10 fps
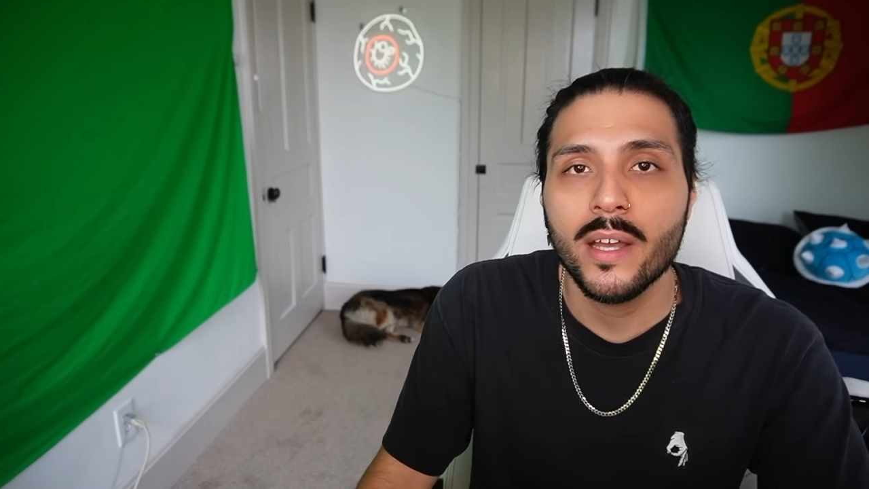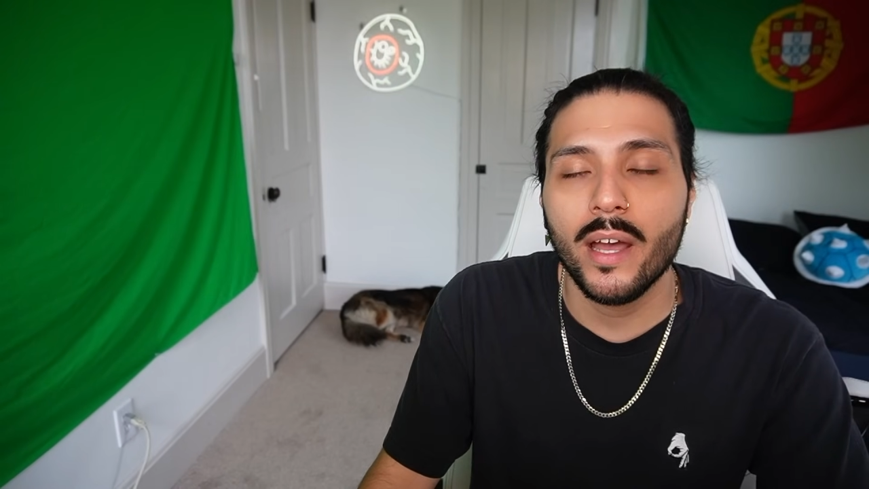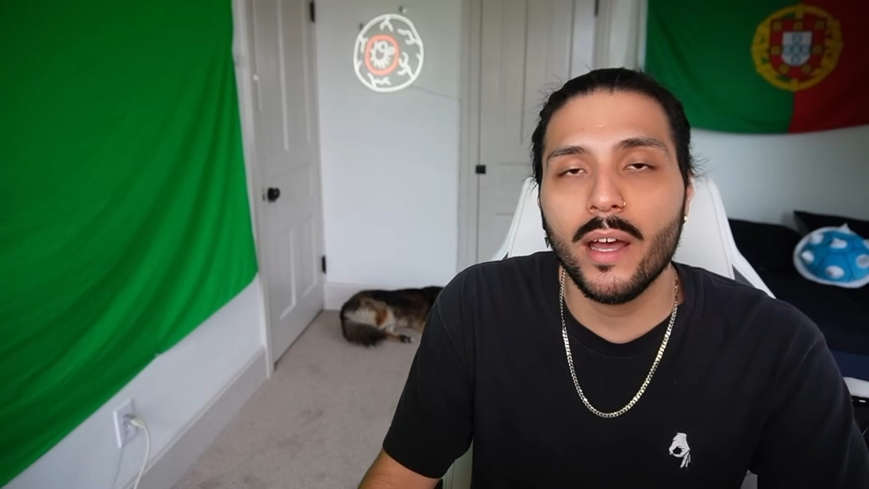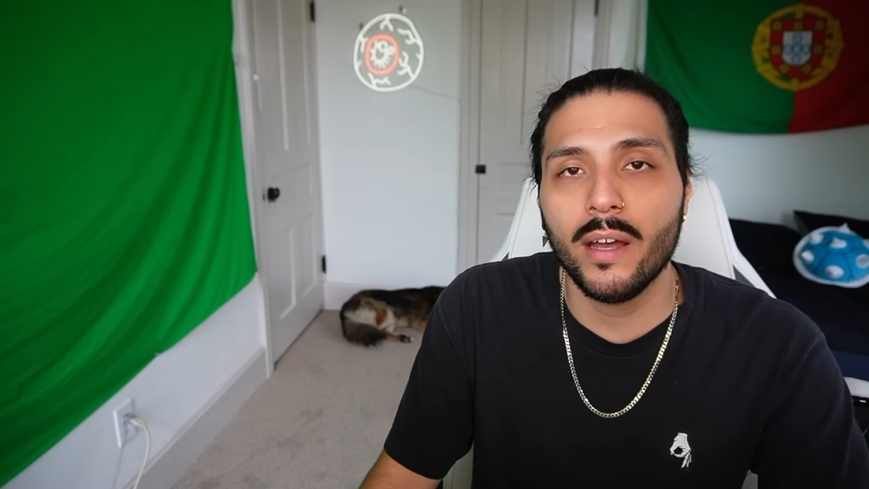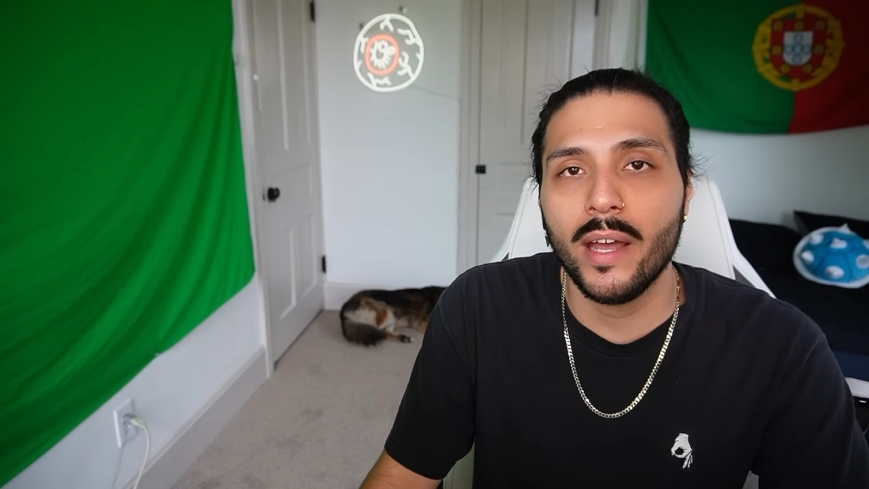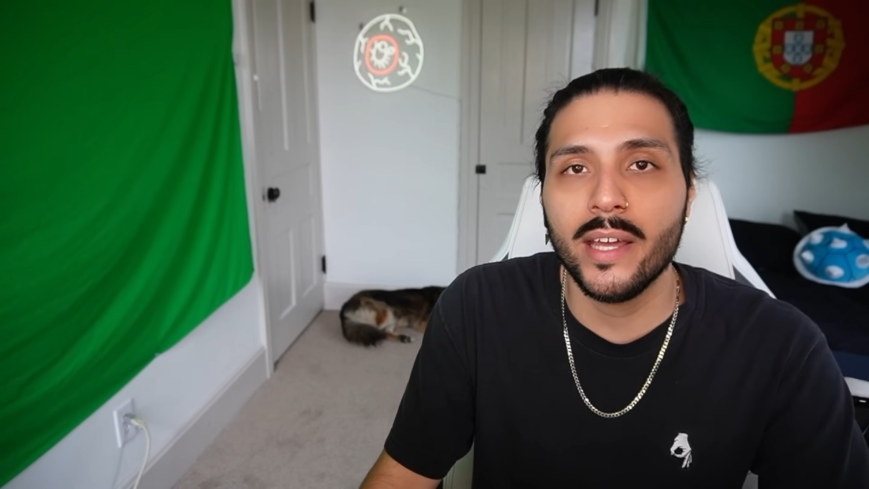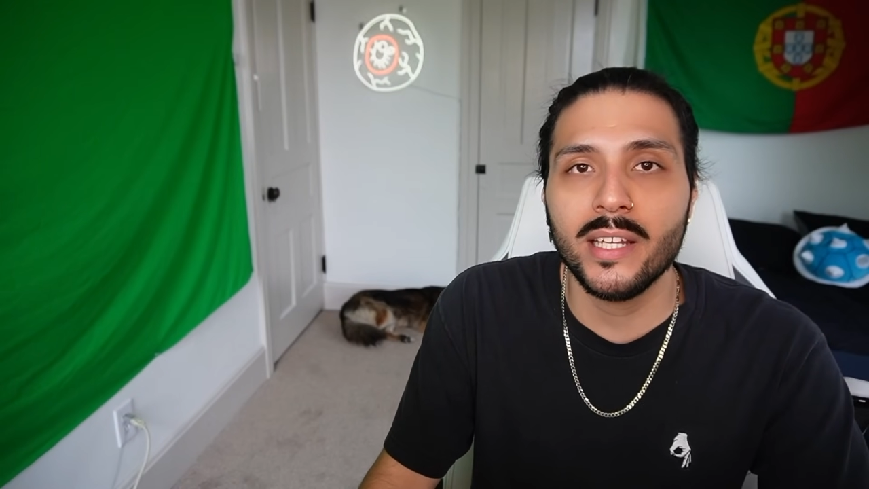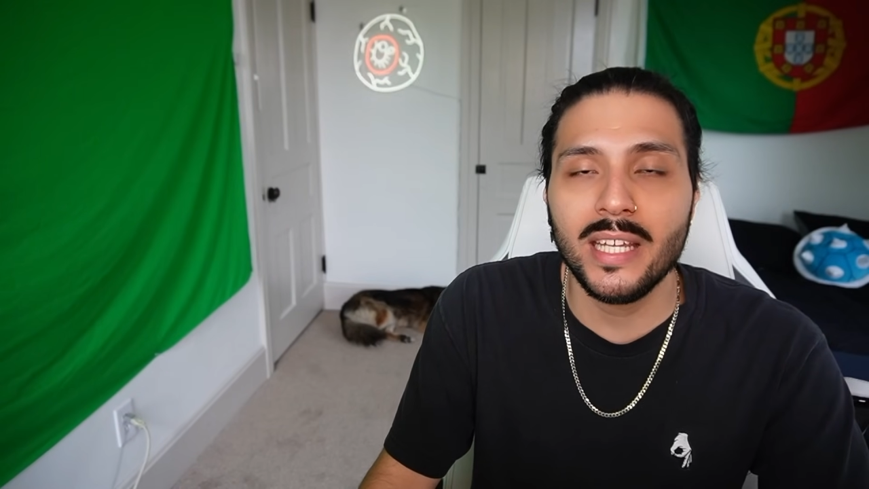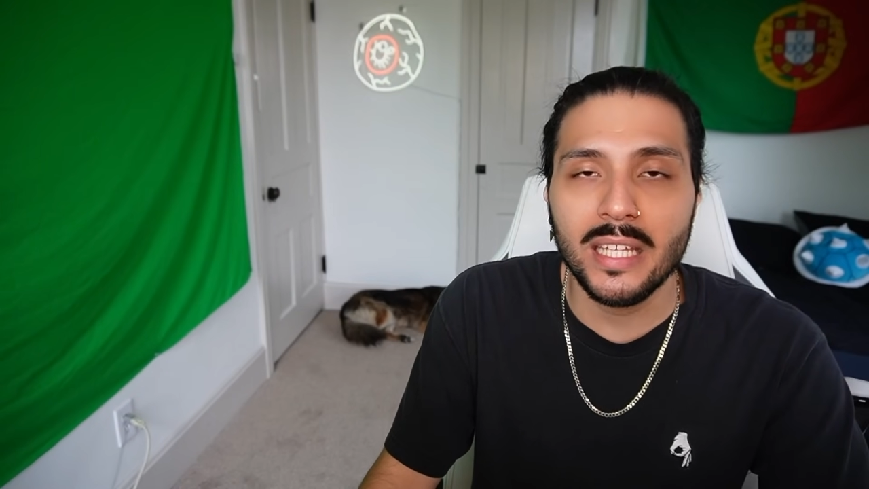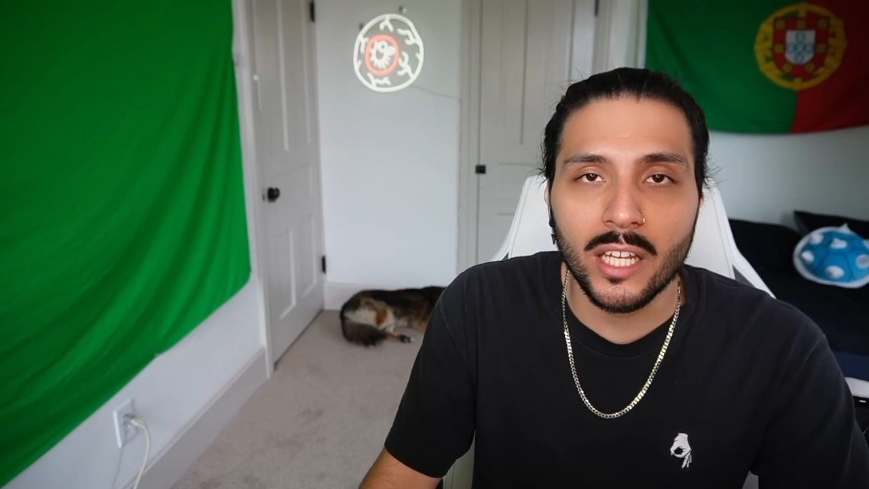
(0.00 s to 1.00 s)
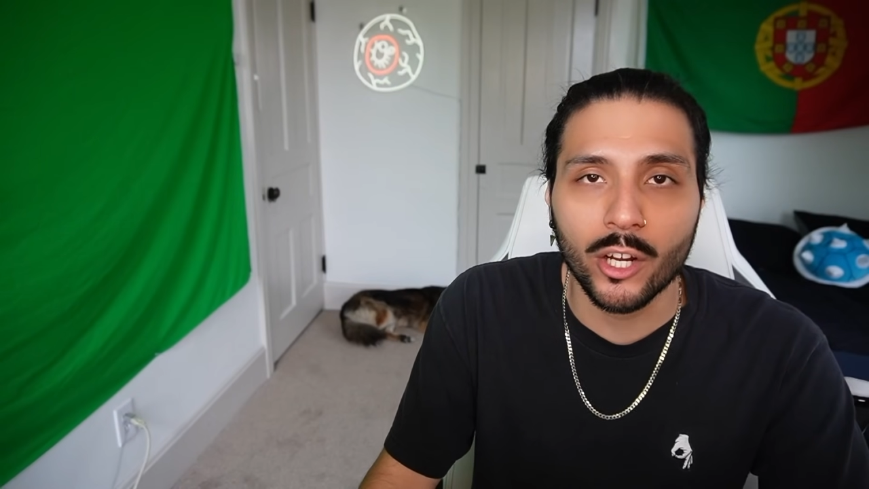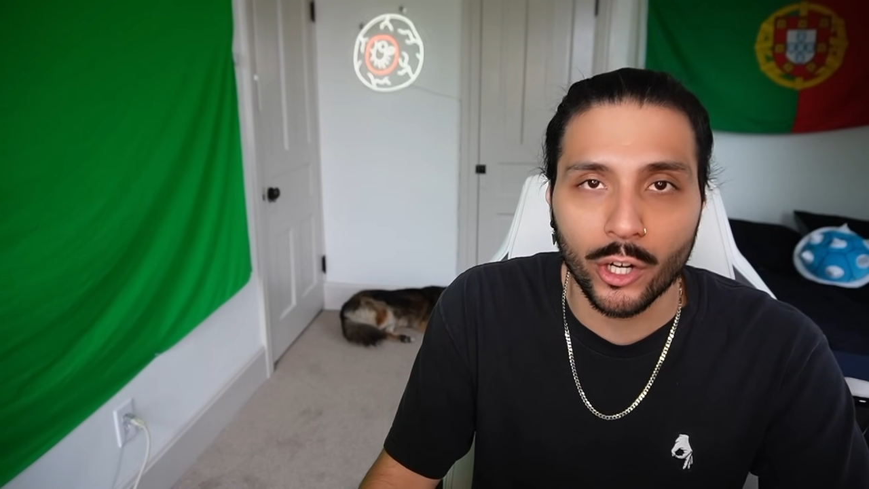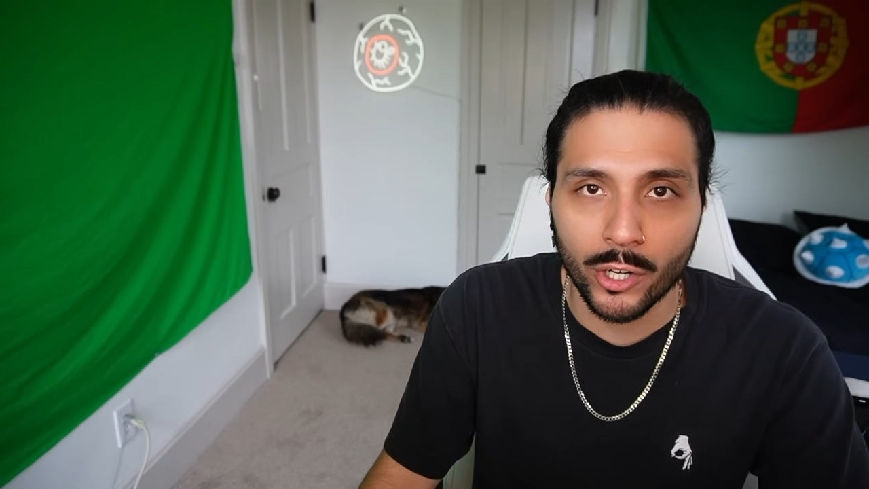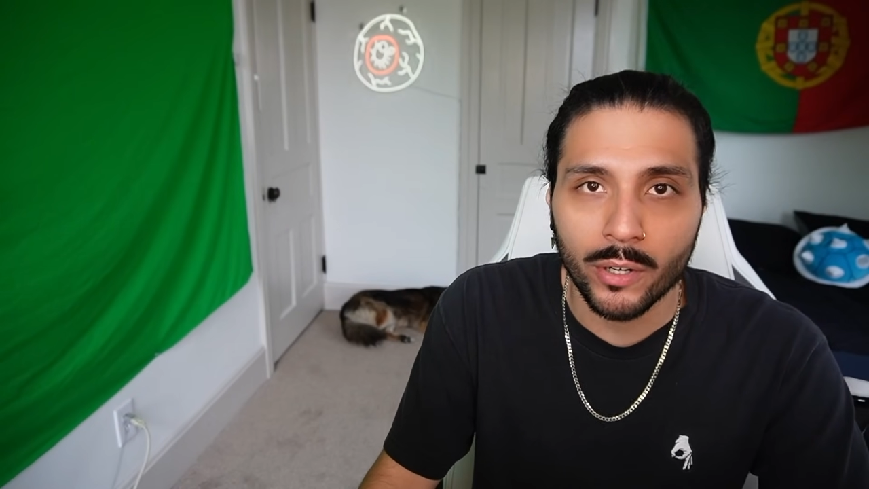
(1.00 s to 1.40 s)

and eating her